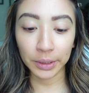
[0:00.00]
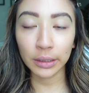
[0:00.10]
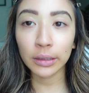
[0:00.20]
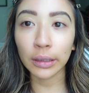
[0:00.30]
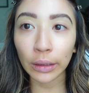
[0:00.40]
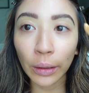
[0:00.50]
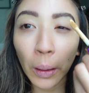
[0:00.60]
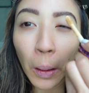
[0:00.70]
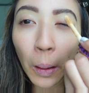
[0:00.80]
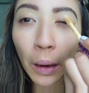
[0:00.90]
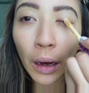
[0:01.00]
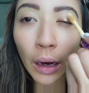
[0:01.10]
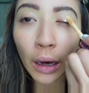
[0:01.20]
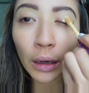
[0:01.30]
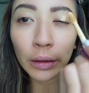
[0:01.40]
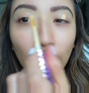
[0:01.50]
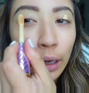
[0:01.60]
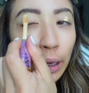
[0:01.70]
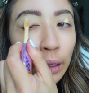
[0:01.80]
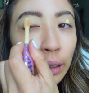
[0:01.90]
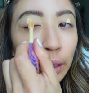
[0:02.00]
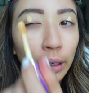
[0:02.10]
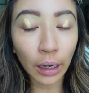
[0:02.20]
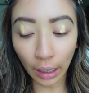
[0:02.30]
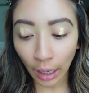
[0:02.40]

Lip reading: concealer on the eyelid.